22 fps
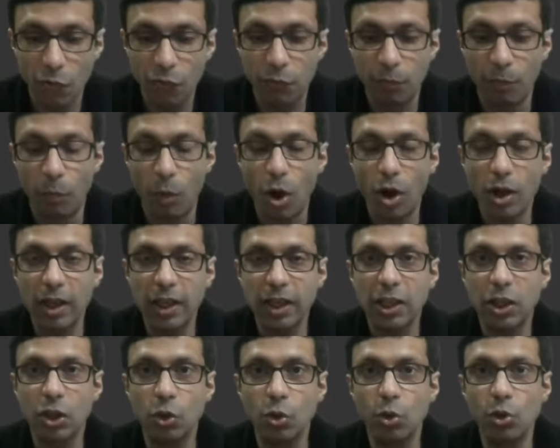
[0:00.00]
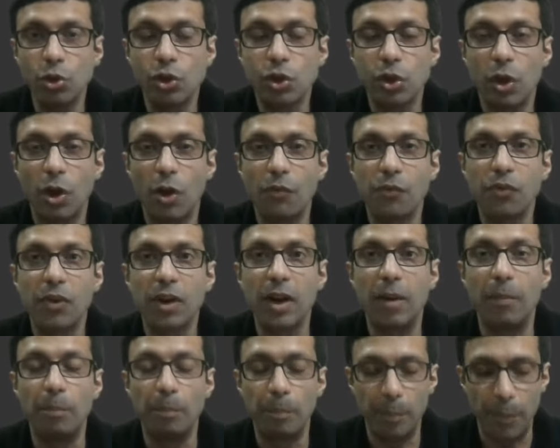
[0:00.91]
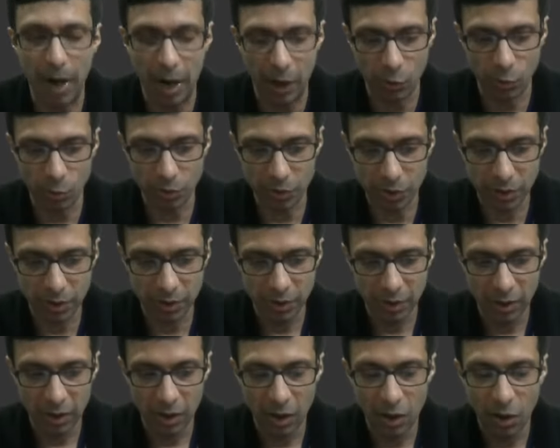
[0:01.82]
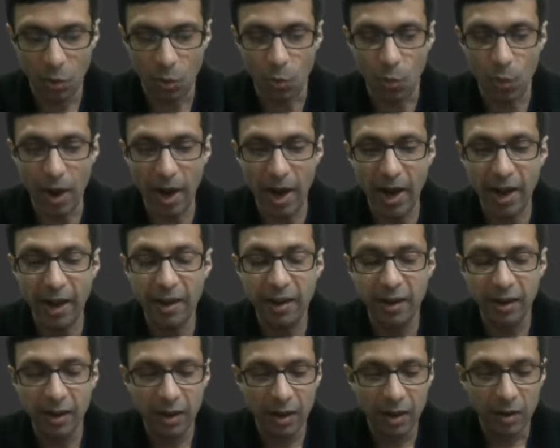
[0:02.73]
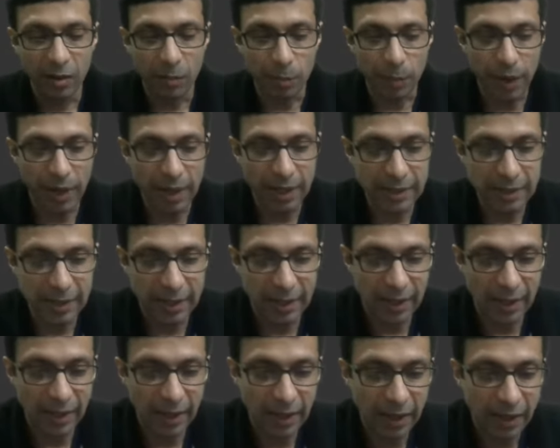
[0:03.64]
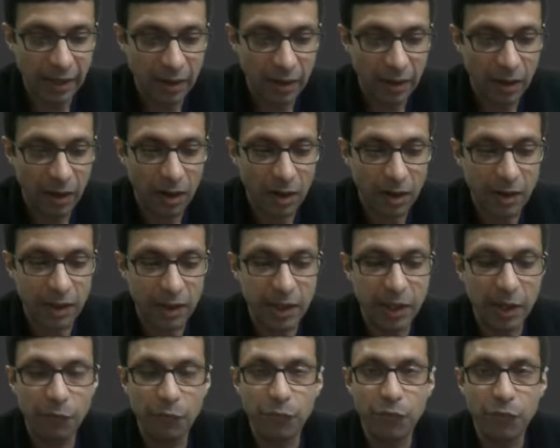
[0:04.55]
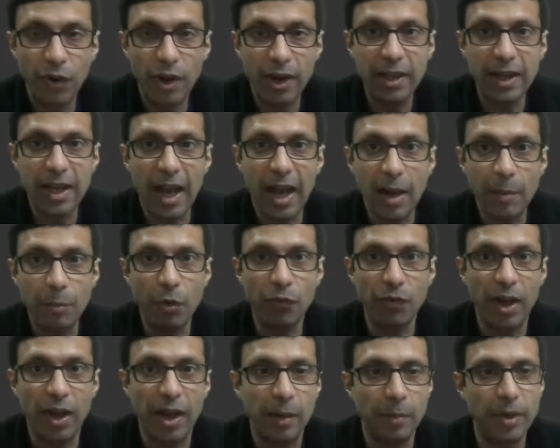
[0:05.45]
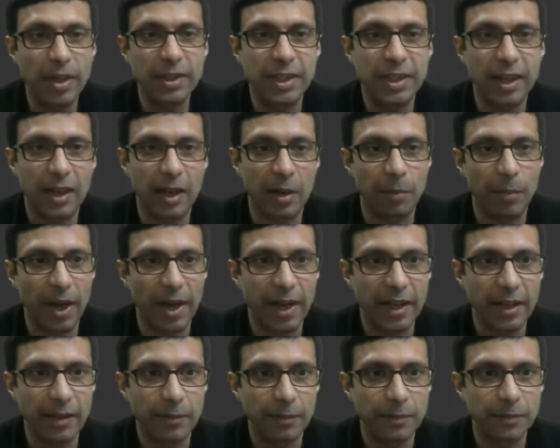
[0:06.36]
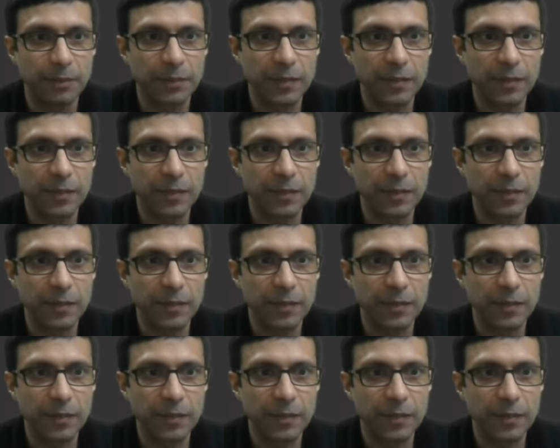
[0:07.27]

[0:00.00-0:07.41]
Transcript: of molecules of compounds where basically different type of elements are combining.